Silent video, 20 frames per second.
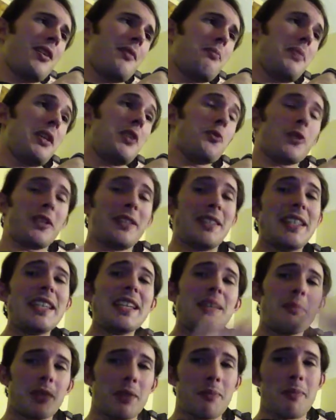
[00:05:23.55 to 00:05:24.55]
be
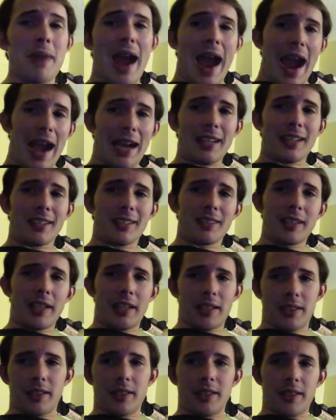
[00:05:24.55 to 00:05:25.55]
redeemed back
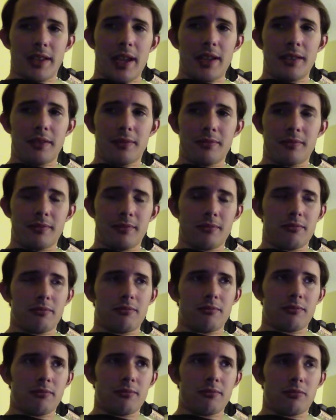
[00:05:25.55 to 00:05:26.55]
into that
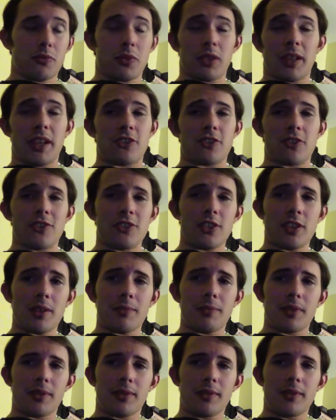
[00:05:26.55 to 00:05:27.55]

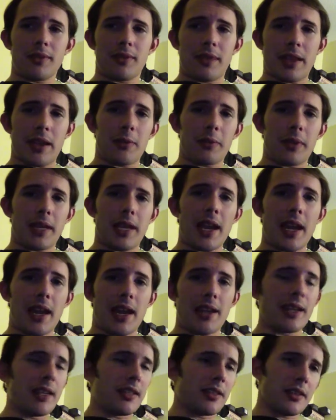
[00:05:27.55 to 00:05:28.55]
relationship that we
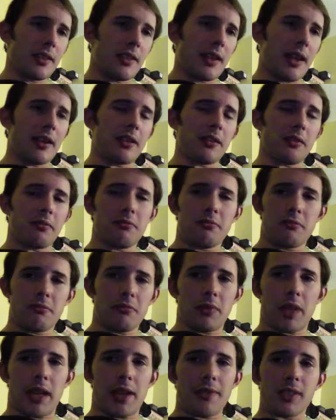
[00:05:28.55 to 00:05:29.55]
had, into that
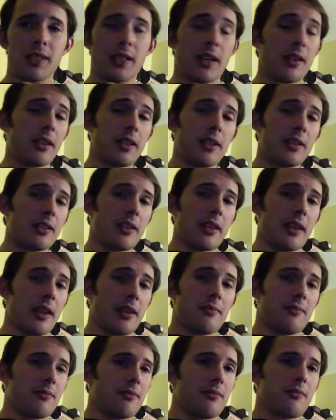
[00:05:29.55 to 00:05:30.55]
lifestyle, into that
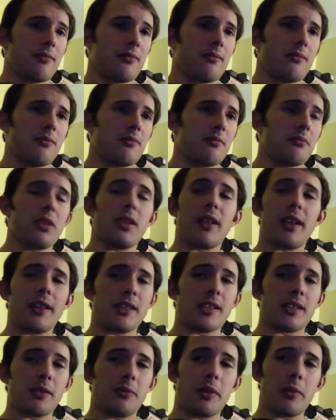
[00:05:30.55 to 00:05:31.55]

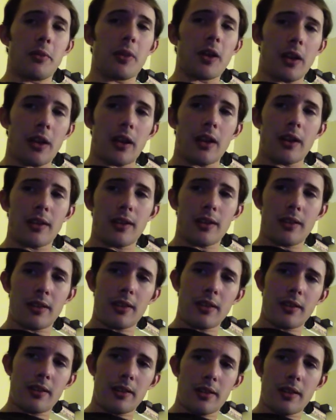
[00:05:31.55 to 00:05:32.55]
place that we were.
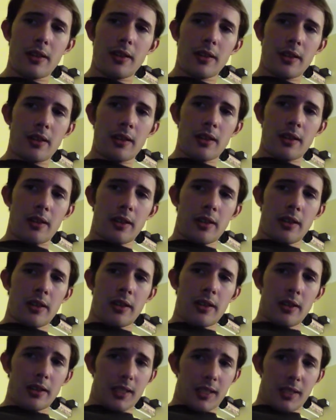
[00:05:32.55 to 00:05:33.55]

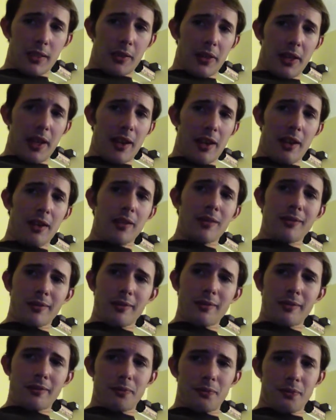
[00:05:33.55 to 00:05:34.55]
It's still there.
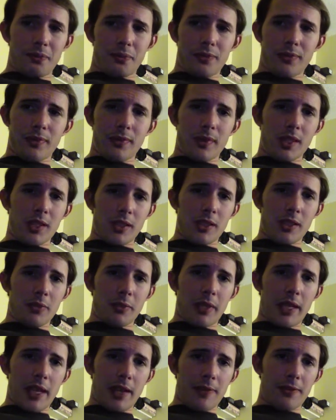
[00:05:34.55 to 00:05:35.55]
It's just
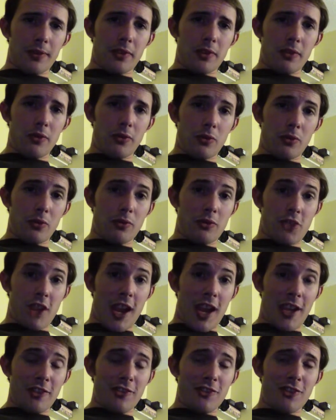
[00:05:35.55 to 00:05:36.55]
we have to
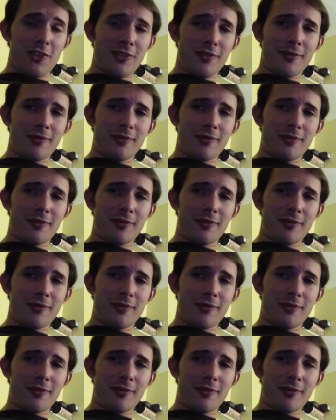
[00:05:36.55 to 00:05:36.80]
change.